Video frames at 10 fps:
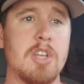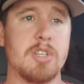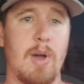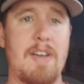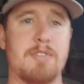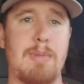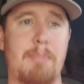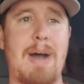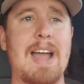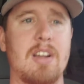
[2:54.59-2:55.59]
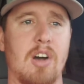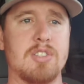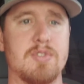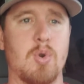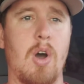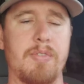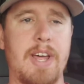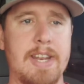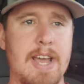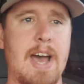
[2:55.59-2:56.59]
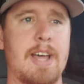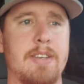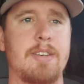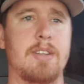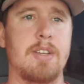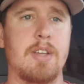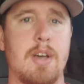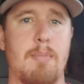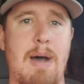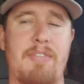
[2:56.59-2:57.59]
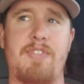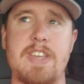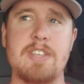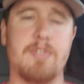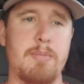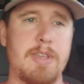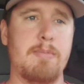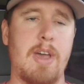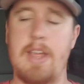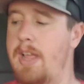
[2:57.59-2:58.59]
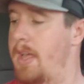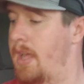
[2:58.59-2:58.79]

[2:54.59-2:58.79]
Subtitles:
So after my buy cost of $12.99, my fees from eBay,